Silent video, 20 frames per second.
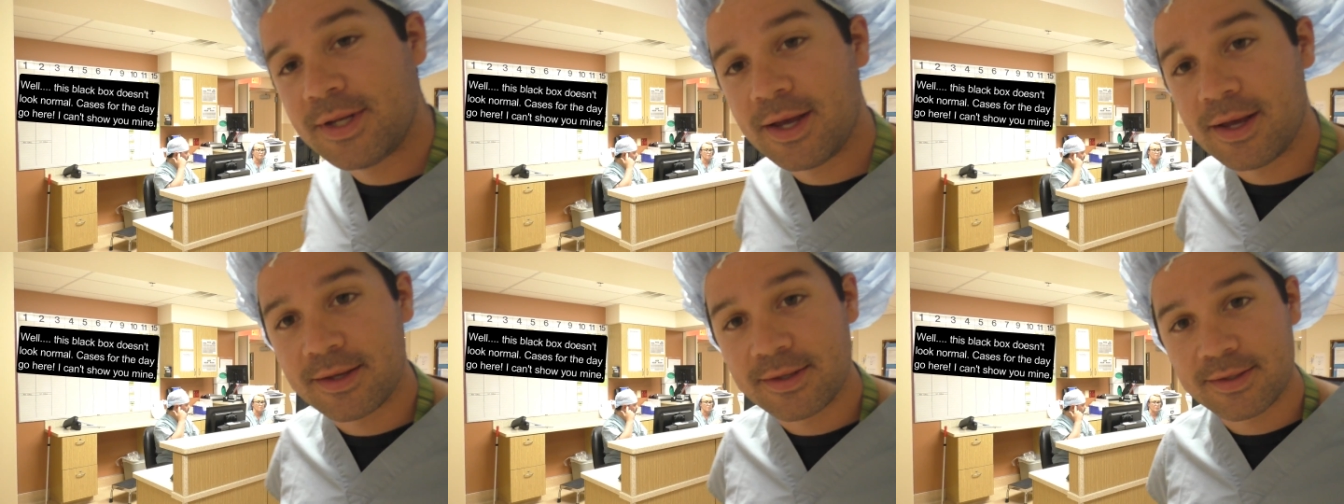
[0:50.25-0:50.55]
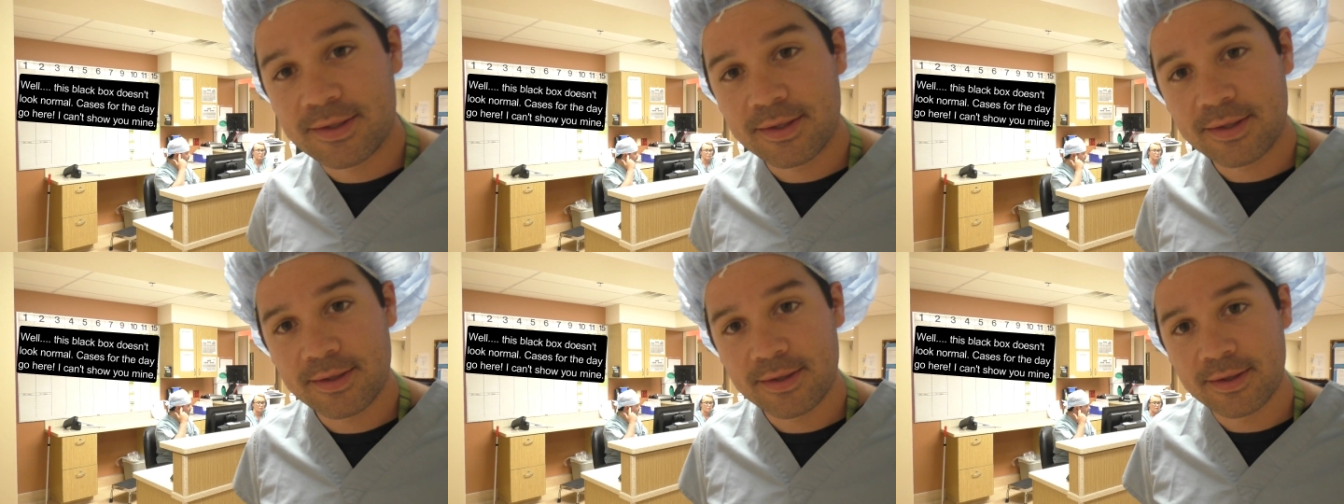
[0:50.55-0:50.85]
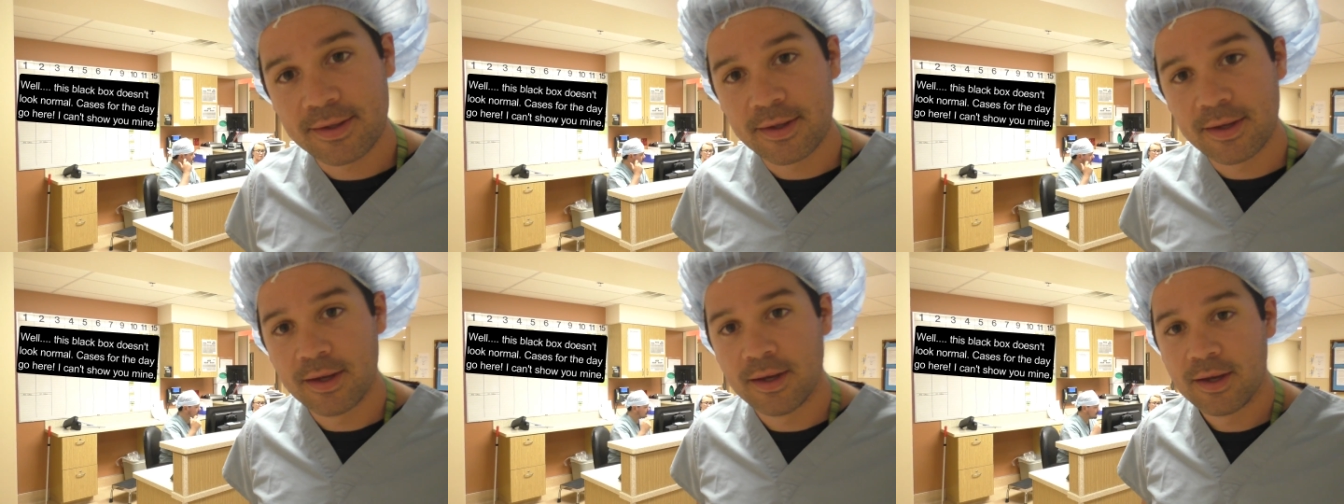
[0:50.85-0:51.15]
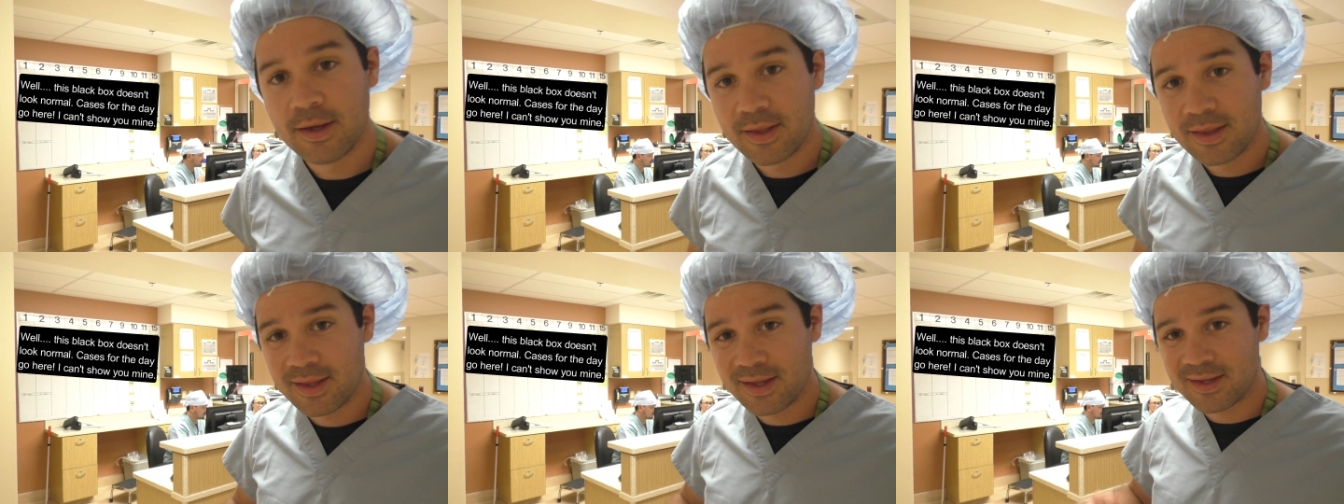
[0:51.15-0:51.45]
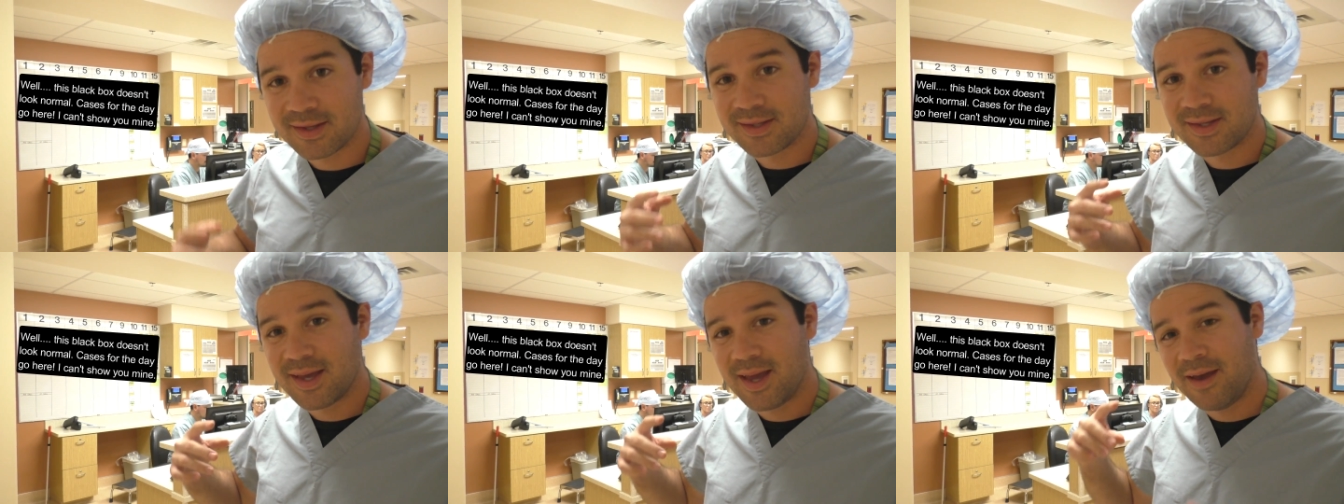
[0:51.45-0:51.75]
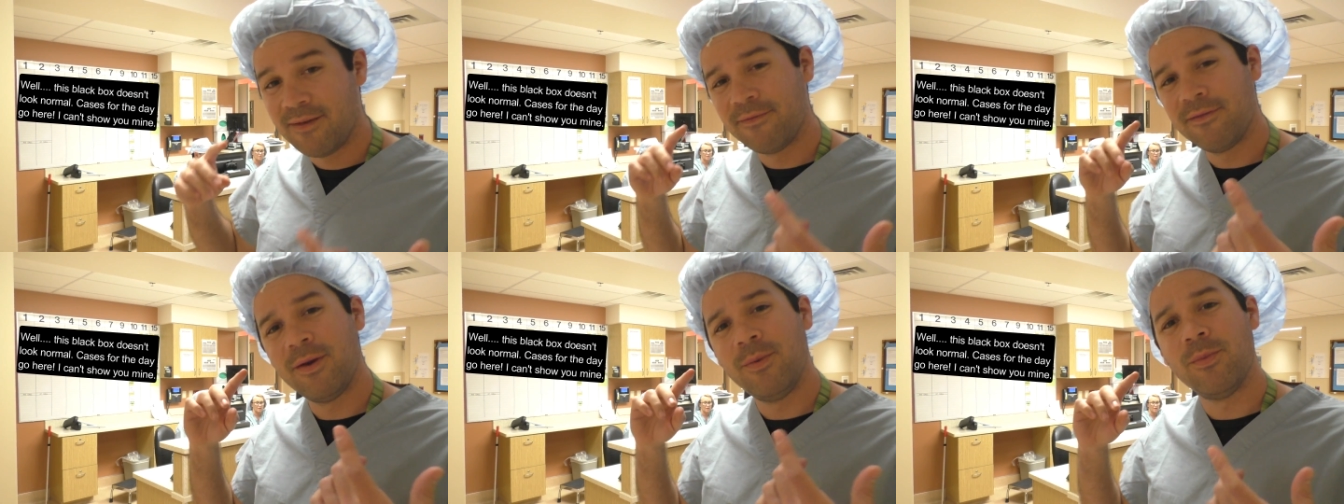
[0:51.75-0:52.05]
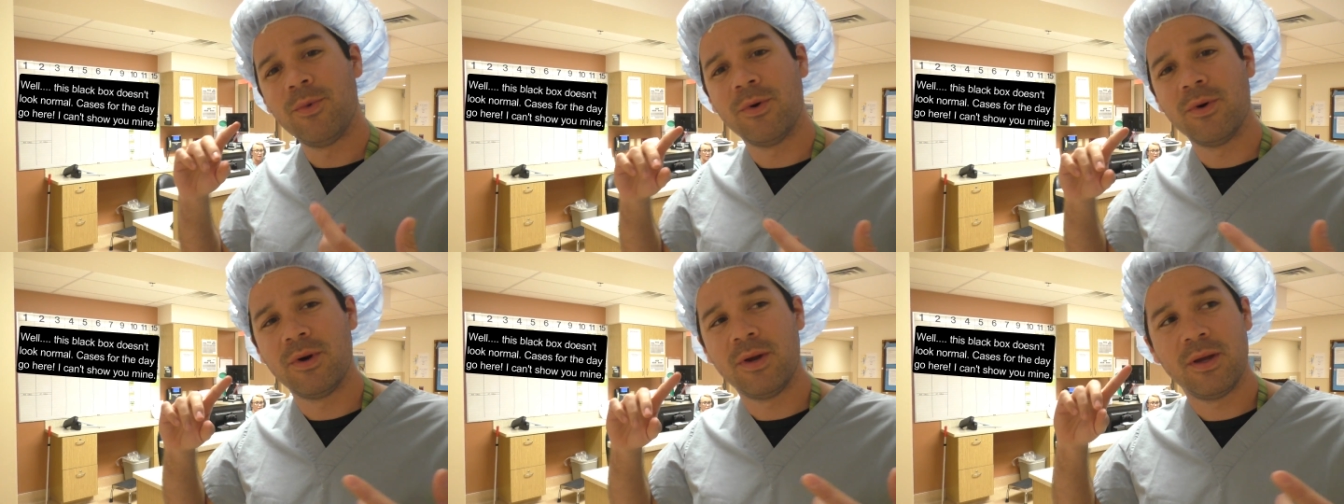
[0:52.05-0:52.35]
desk. Every
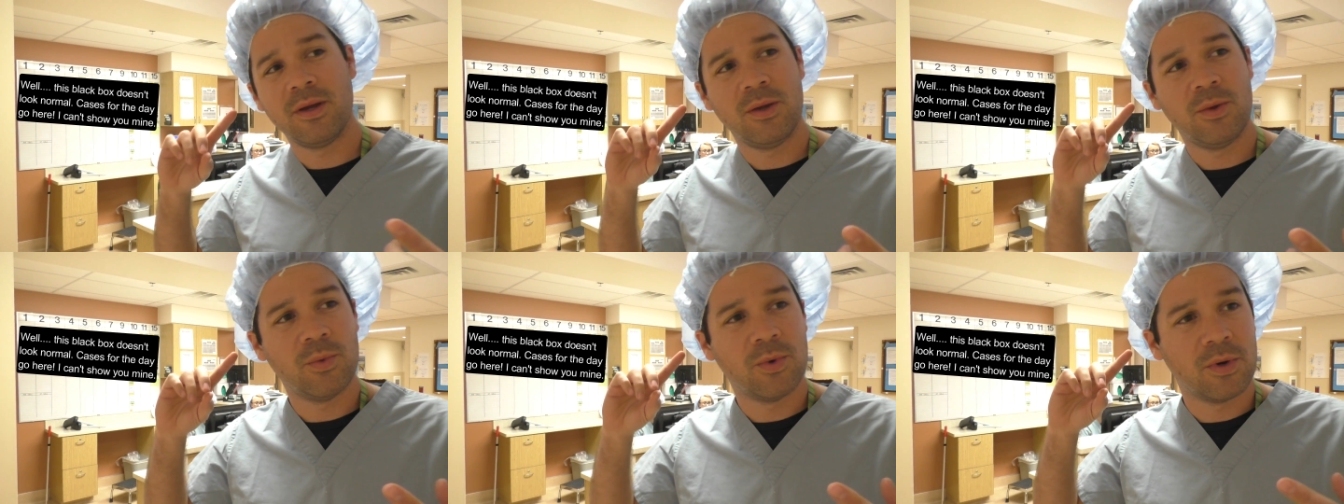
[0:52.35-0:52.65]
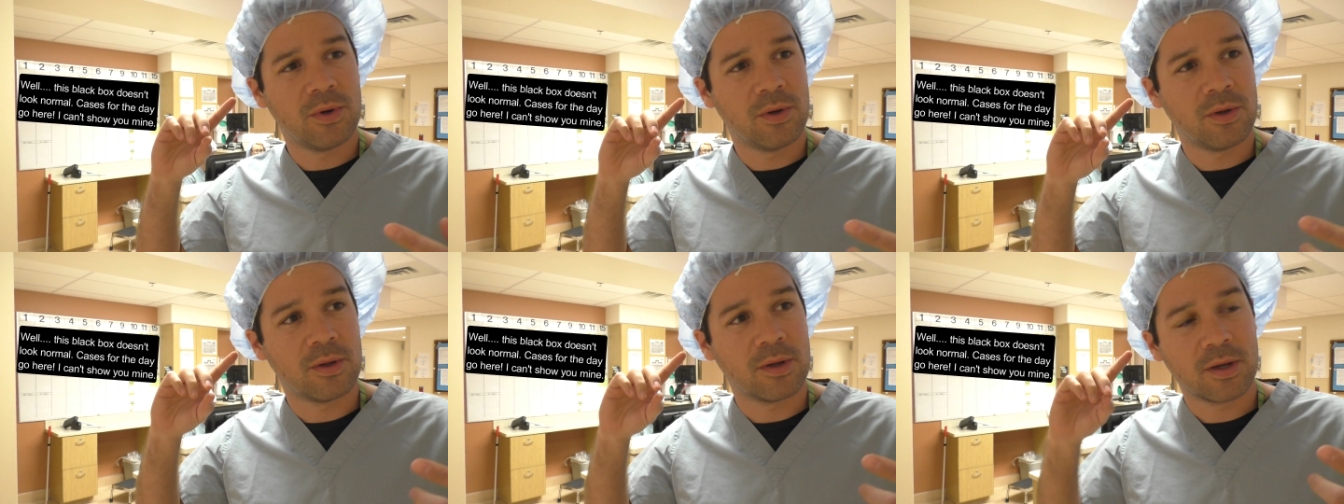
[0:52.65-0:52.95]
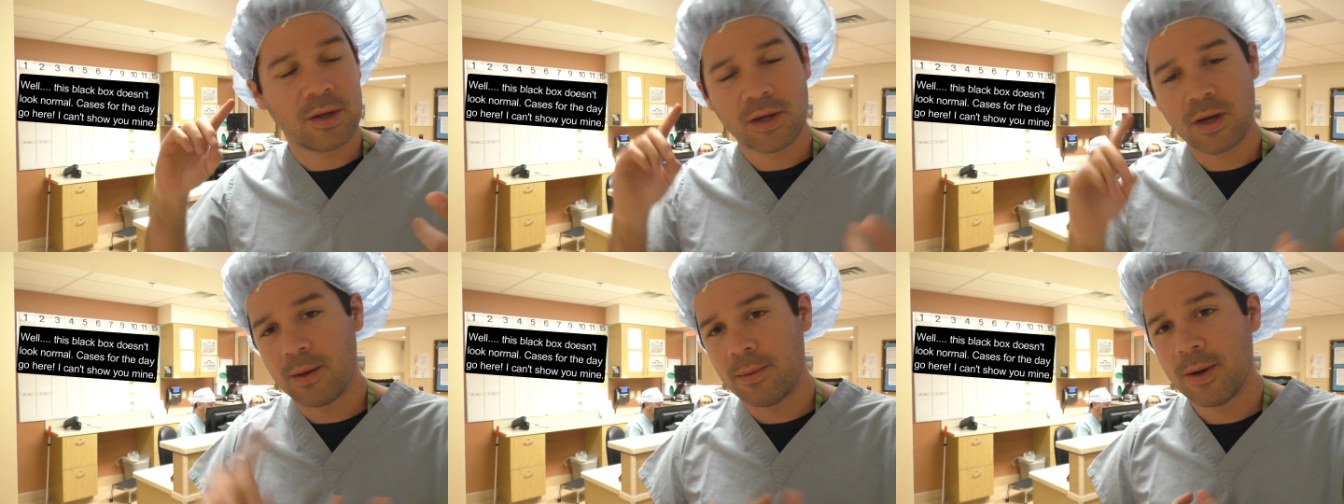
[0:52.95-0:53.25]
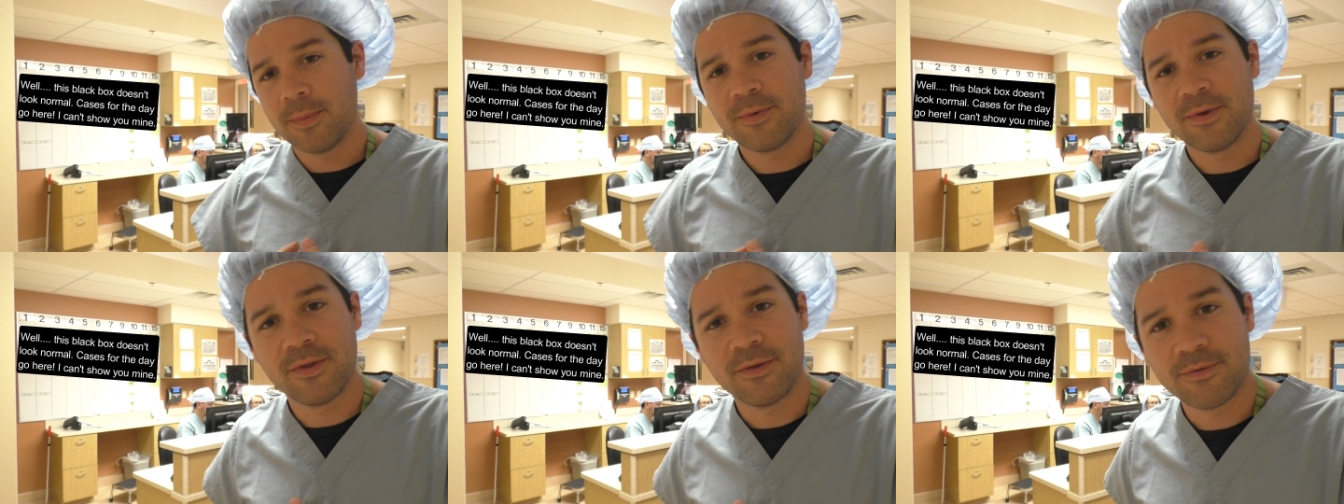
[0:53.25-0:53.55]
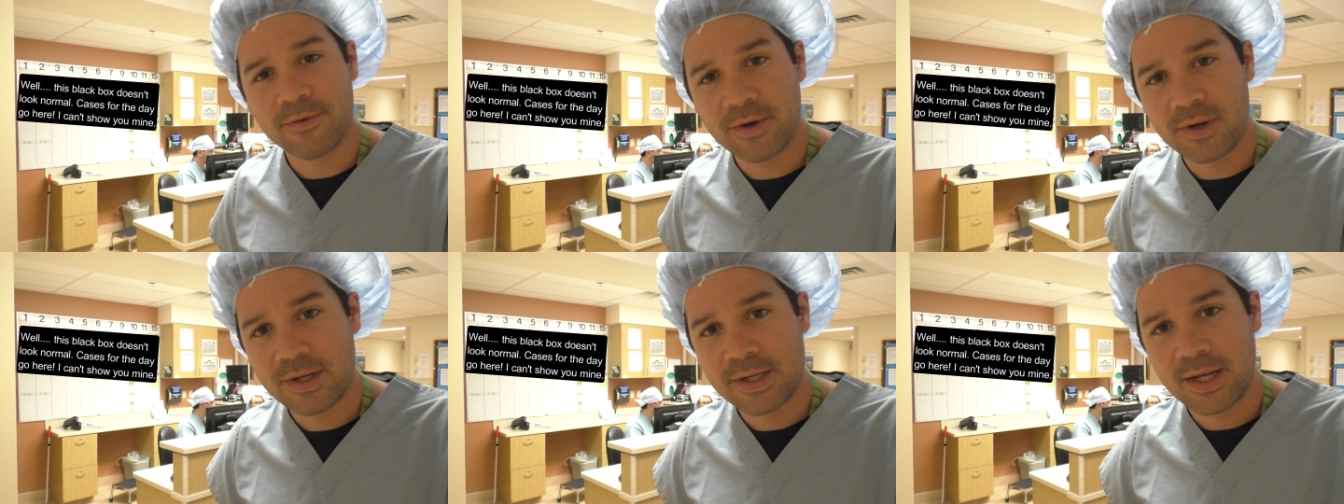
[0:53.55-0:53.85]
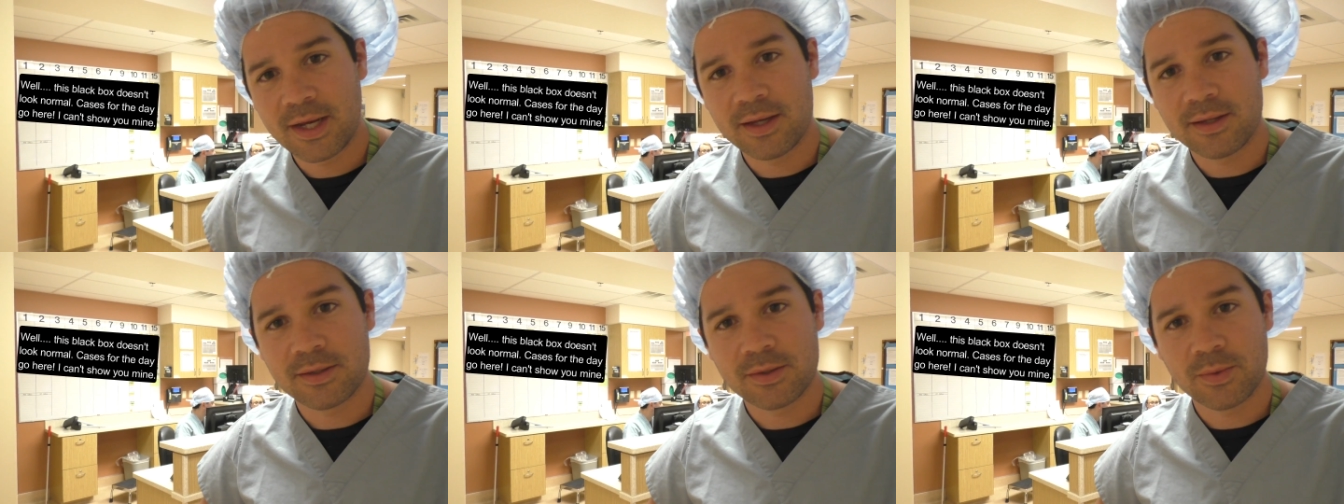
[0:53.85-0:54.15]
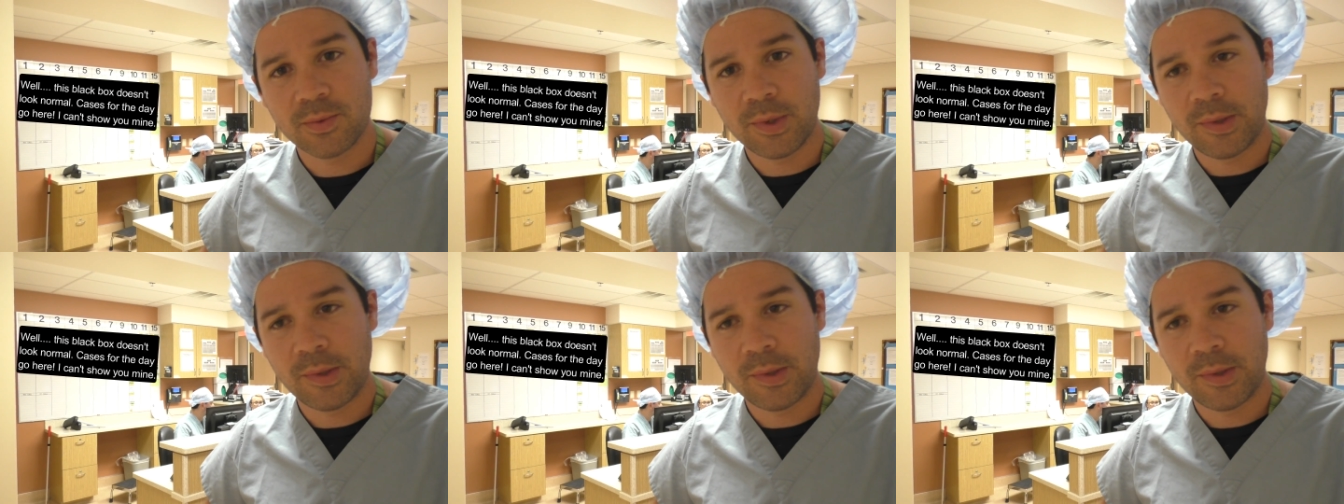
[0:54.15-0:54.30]
morning you will come up to the front desk.